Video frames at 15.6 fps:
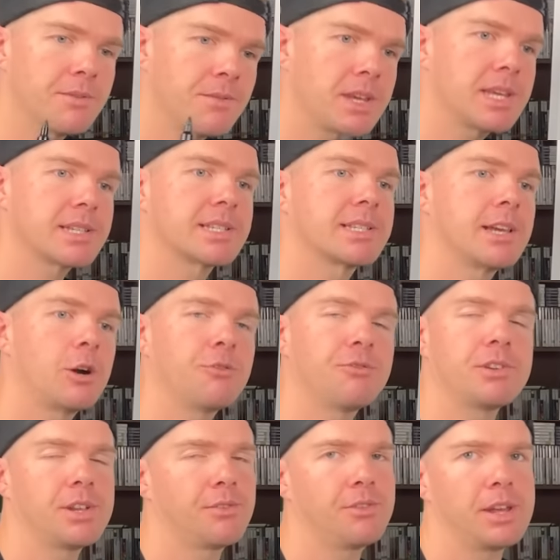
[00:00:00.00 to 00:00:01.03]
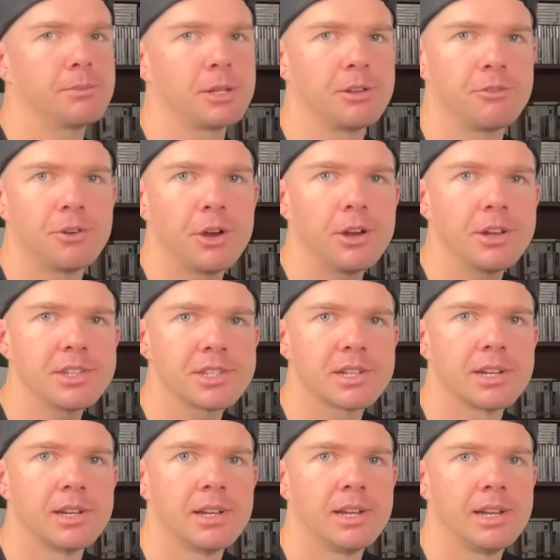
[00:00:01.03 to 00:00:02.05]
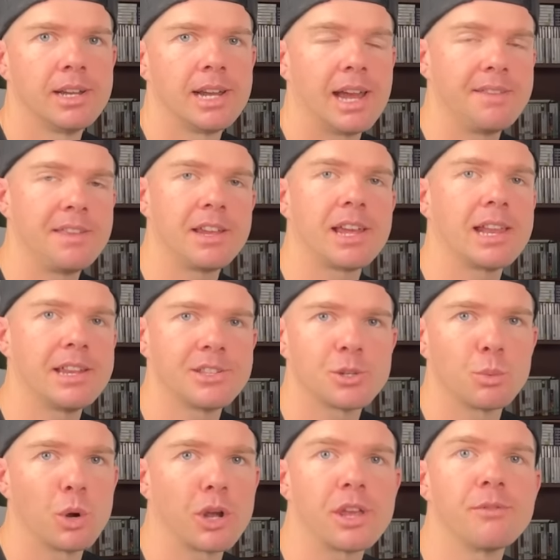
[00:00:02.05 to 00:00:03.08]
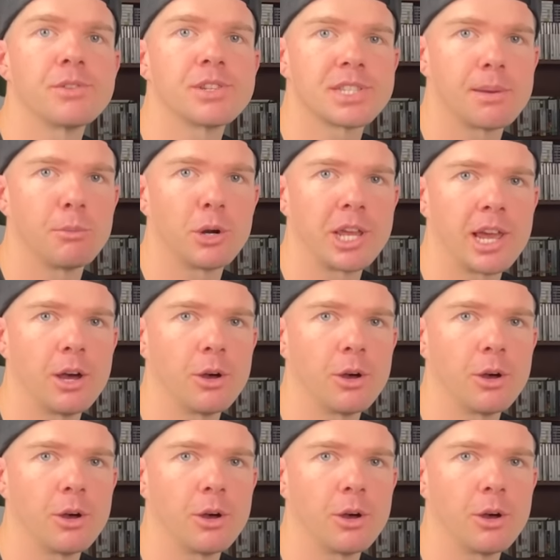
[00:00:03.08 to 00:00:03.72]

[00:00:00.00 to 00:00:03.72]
for yourself and your family first, and then get into working for somebody